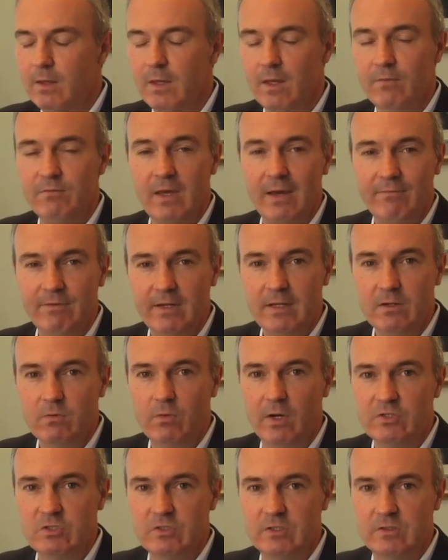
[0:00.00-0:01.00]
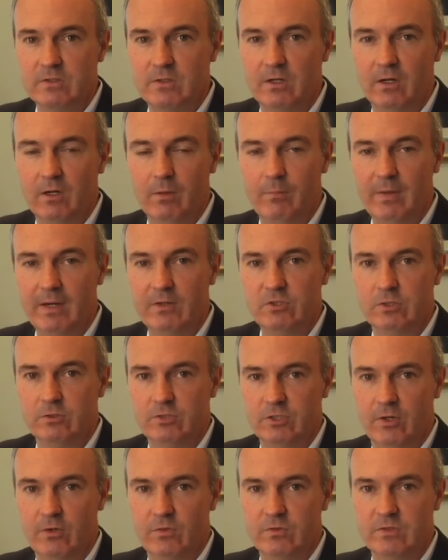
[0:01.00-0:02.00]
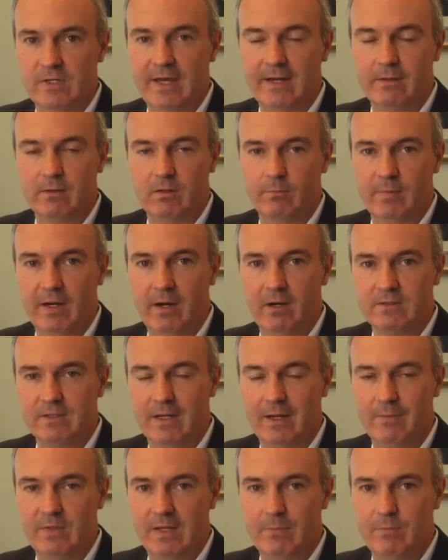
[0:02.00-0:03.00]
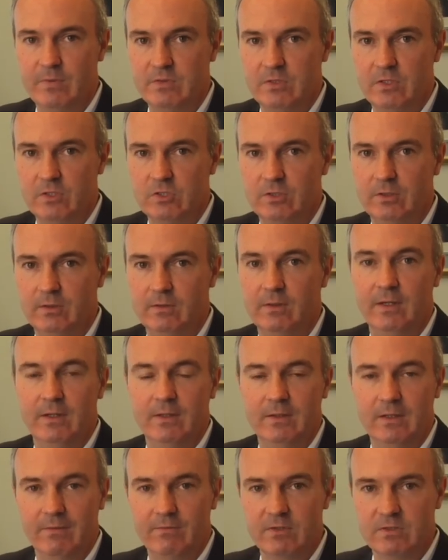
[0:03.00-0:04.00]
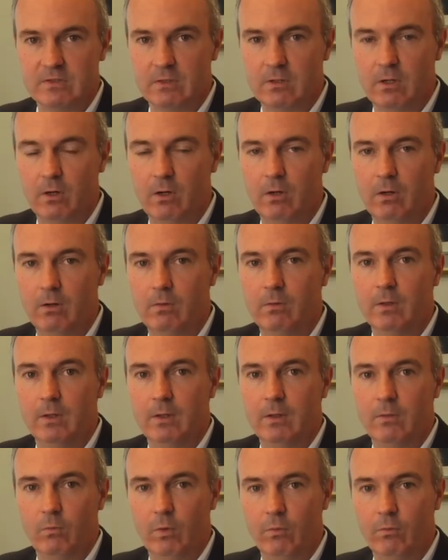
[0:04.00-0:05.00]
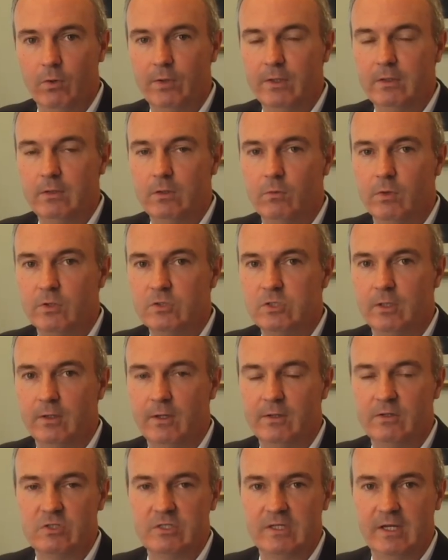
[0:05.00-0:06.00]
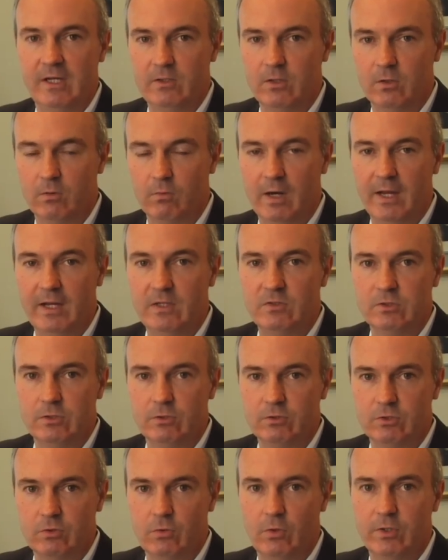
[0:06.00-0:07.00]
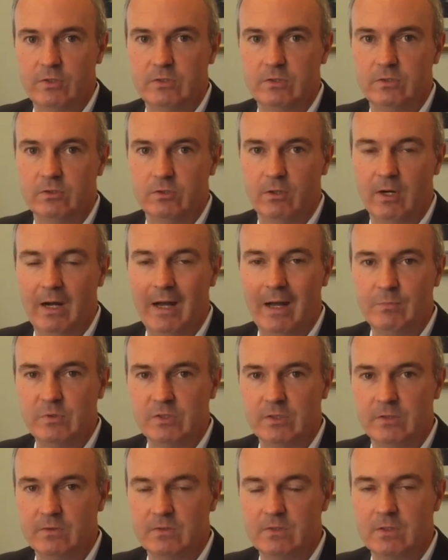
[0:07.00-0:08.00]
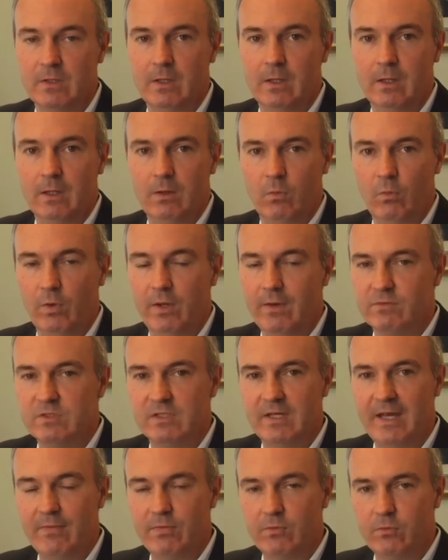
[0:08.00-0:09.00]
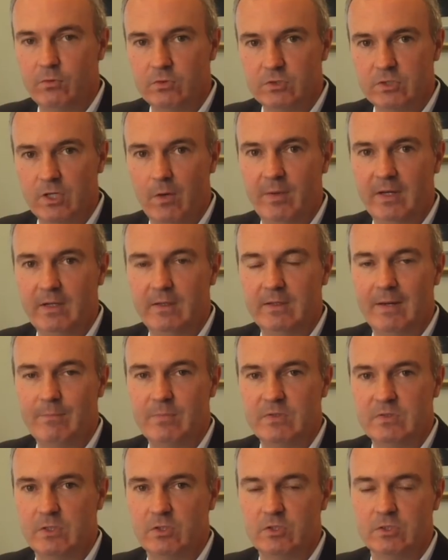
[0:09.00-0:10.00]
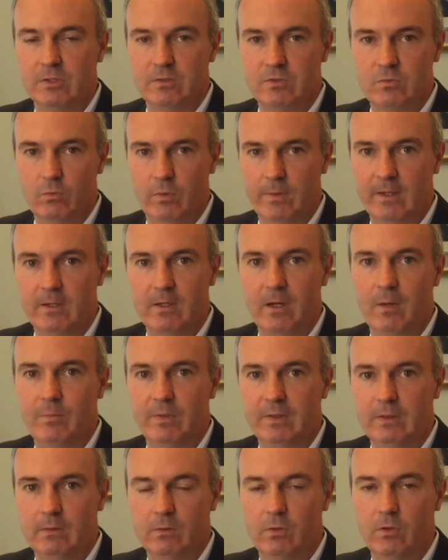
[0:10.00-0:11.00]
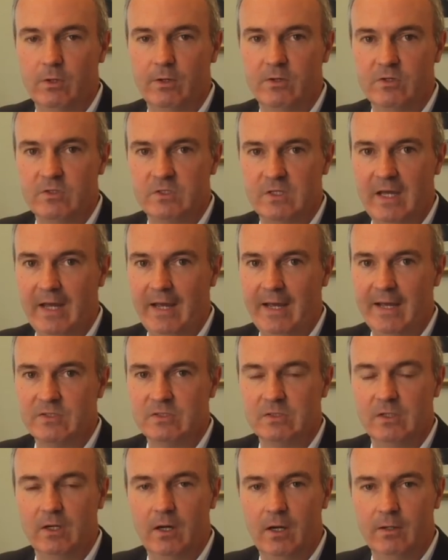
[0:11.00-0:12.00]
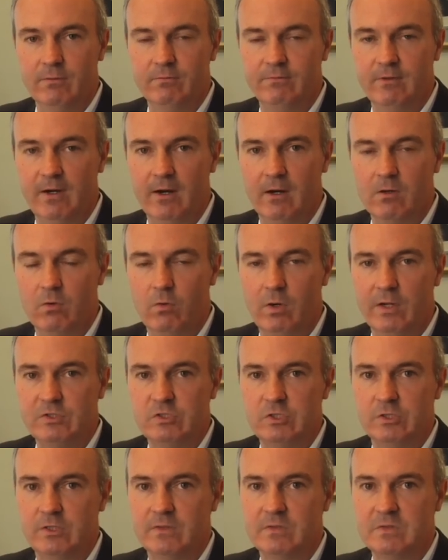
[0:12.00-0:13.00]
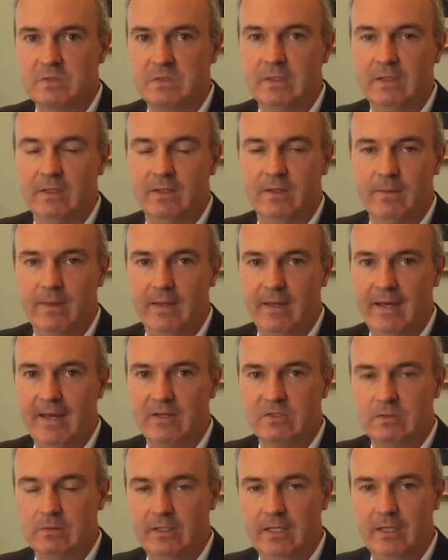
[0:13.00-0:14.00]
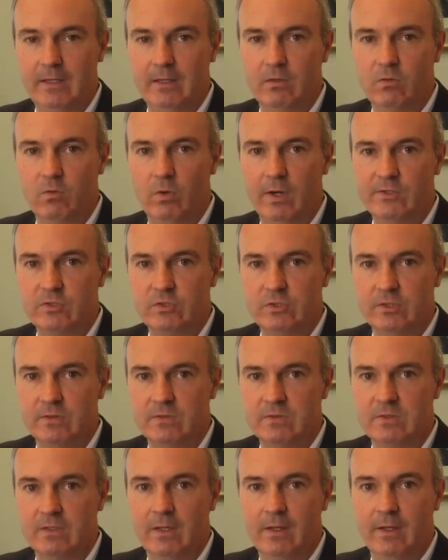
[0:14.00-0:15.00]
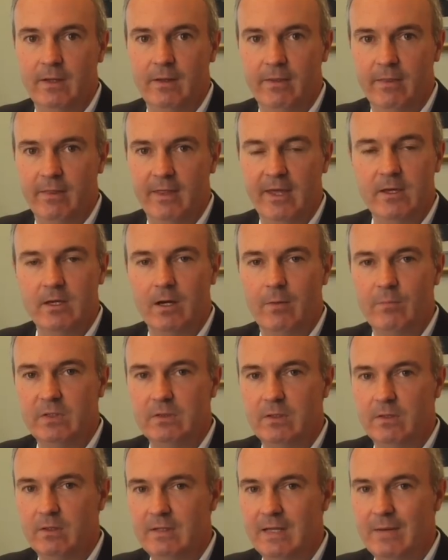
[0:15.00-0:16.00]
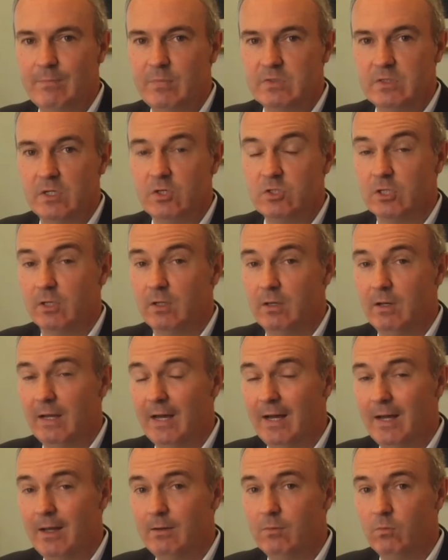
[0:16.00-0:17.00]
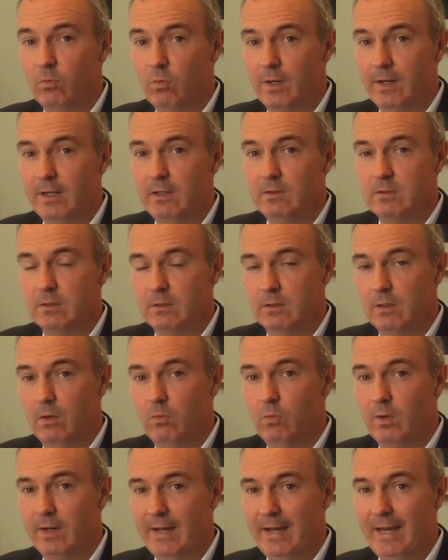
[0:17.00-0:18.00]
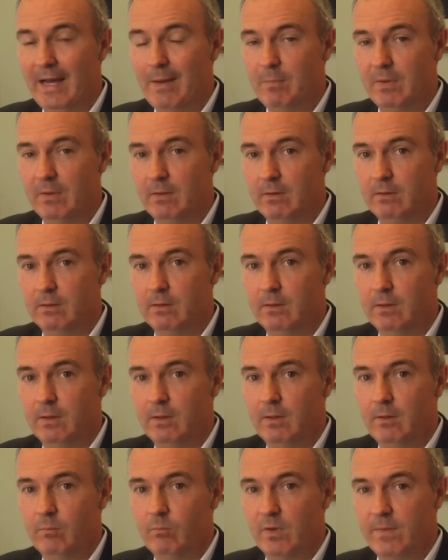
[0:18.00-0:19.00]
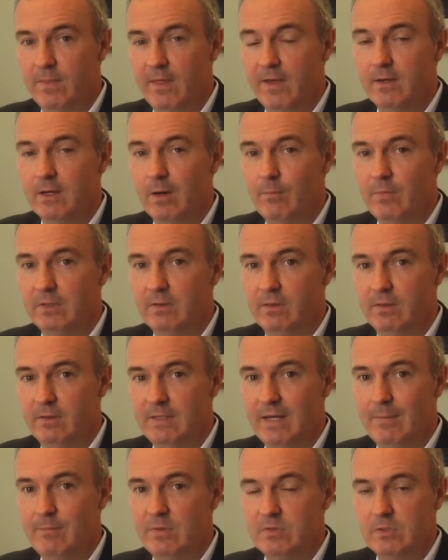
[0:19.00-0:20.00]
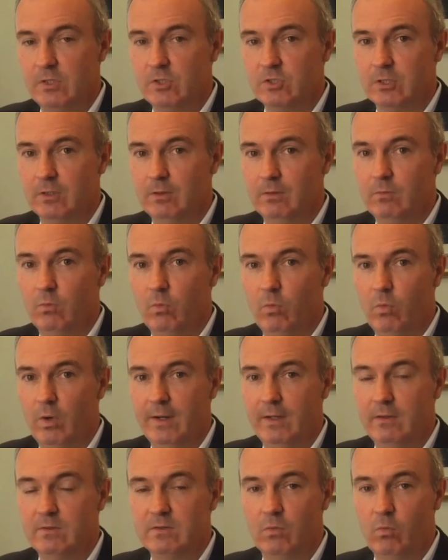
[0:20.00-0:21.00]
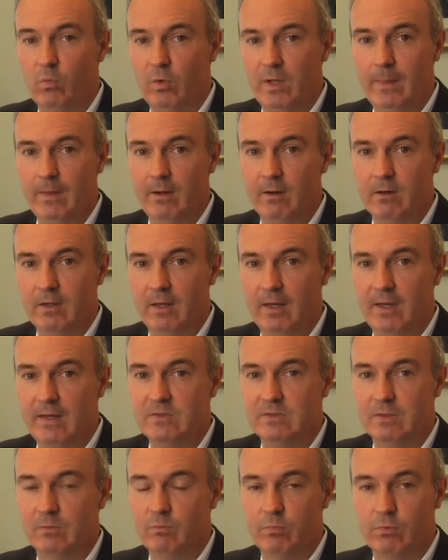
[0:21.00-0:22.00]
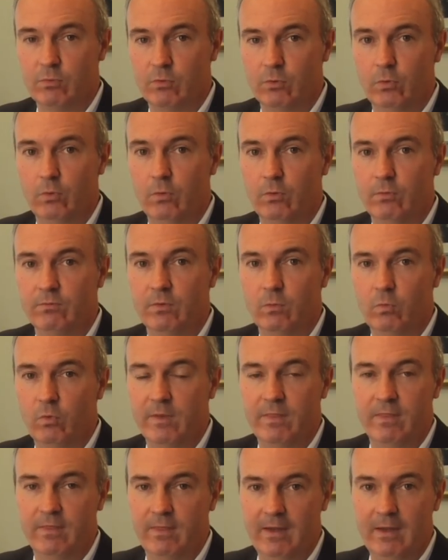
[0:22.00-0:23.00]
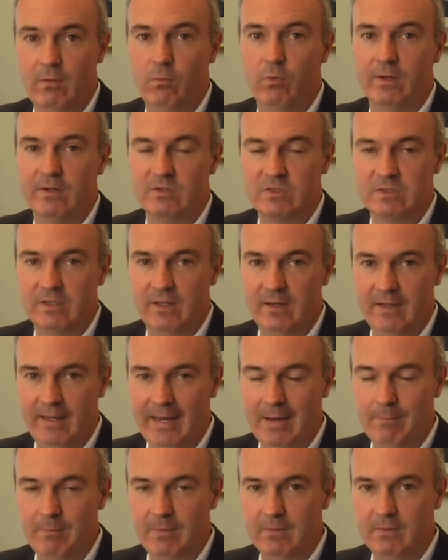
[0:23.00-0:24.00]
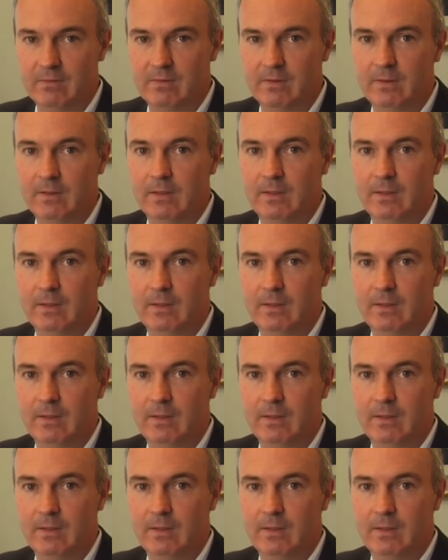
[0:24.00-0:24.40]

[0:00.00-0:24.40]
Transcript: If you have any questions at all about your Jones Act or maritime deposition, give us a call. We really do want you to understand your rights, your choices, your options. We have sat through so many depositions when the company lawyers ask unfair questions, they ask leading questions. They come into the deposition not wanting to know what happened, but they come into the deposition wanting to win their case and prove what they want to say happened.